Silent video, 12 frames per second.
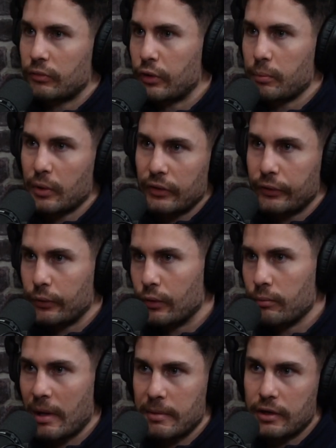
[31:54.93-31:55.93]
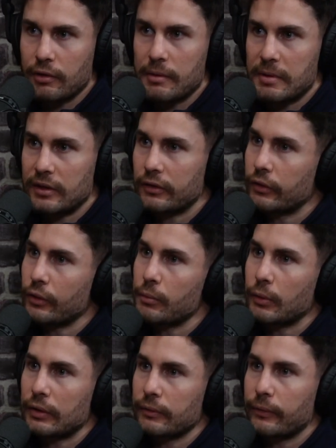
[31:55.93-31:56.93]
2.2, maybe creeping into
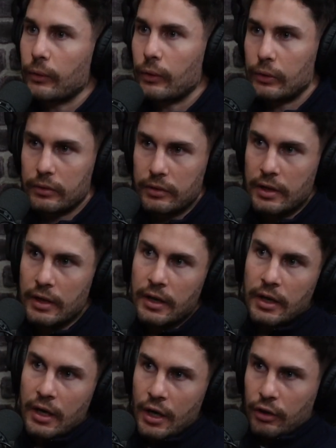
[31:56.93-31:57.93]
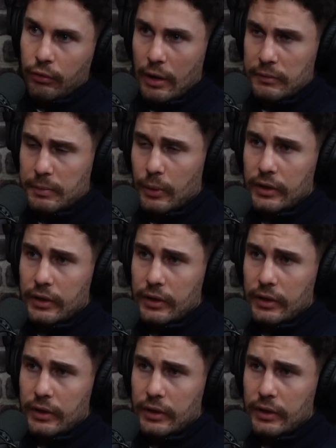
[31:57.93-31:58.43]
2.4 grams per